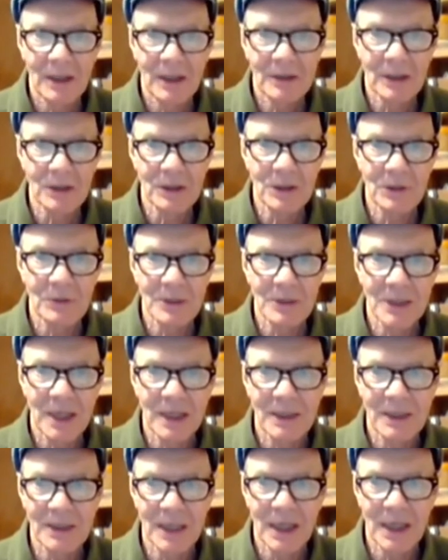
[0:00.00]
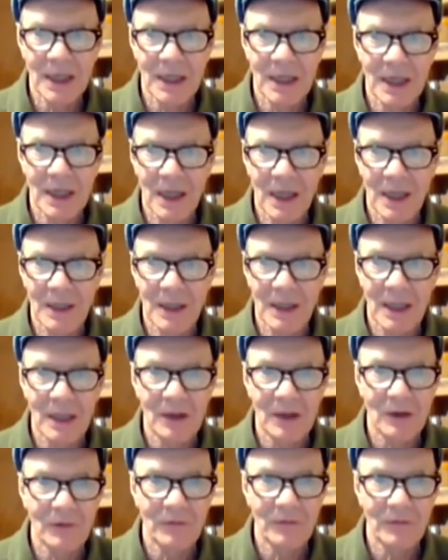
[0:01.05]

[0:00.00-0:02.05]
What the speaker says: till she was 18, and then her